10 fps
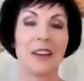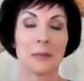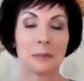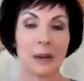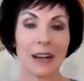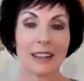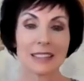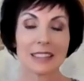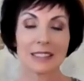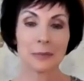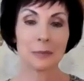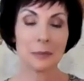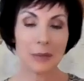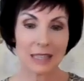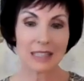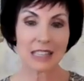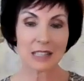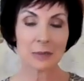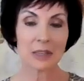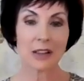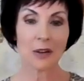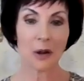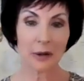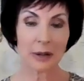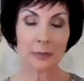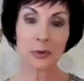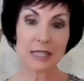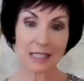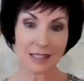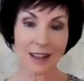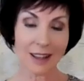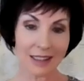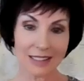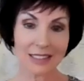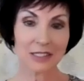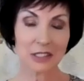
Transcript: but many assessments are already pre-designed,